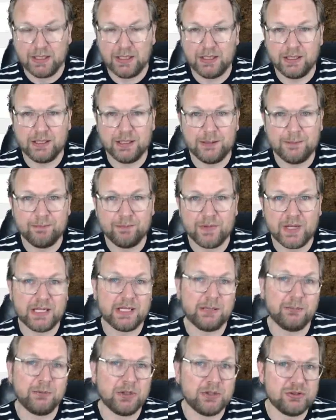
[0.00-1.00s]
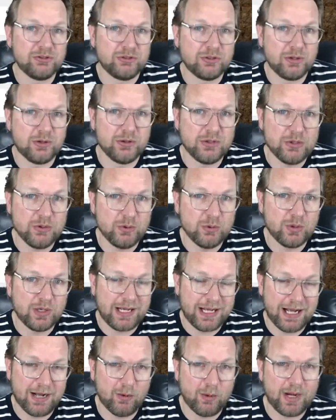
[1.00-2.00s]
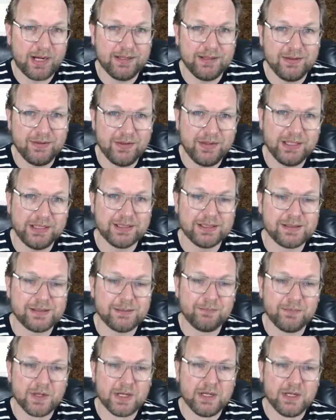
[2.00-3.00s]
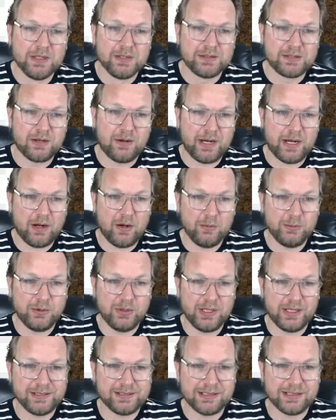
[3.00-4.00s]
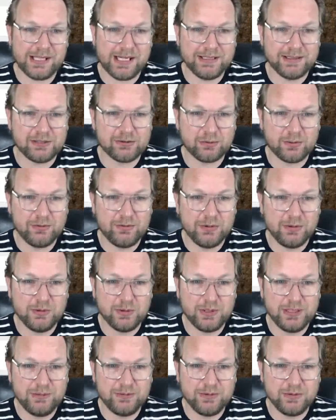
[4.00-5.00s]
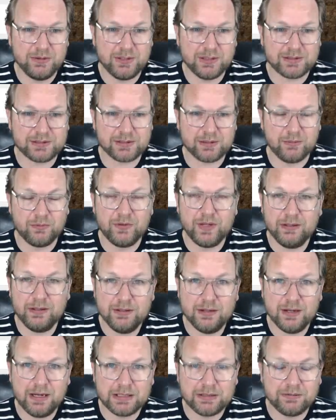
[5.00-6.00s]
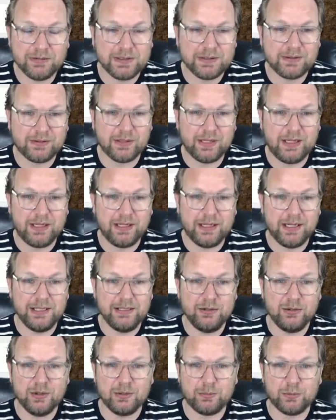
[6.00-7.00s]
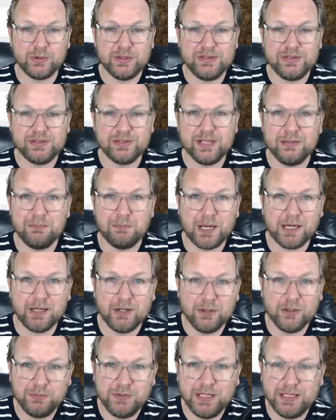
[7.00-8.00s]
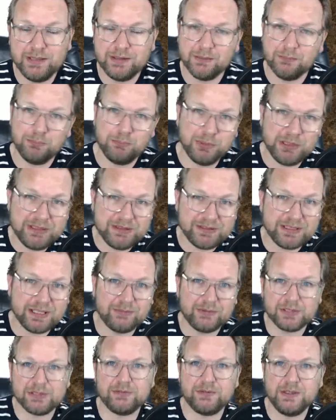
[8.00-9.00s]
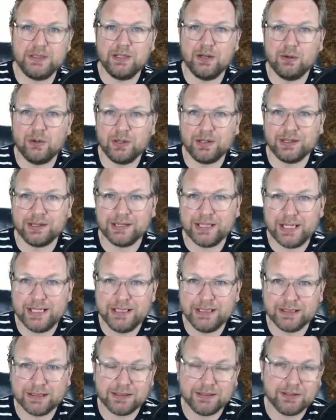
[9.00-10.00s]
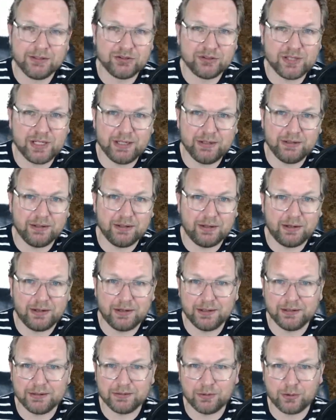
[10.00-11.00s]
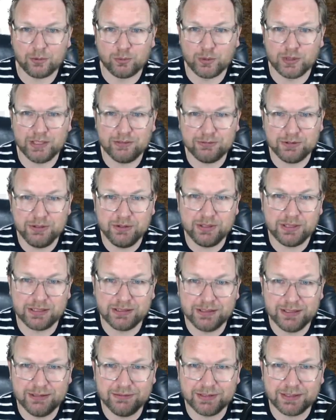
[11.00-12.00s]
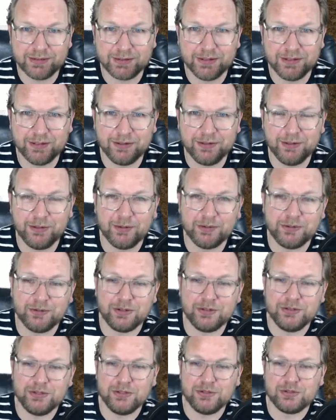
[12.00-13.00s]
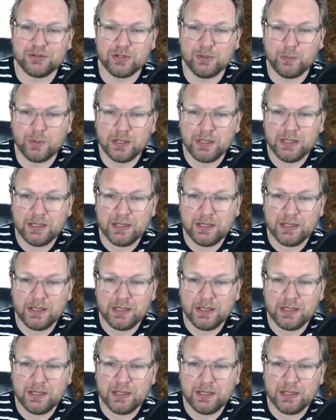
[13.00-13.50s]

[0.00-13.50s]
And I'm going to show you how I did it. So I hope you guys like this review. If you got some value out of it and you appreciate my update, please give this video a like, a share, a heart, or whatever you can give it on YouTube.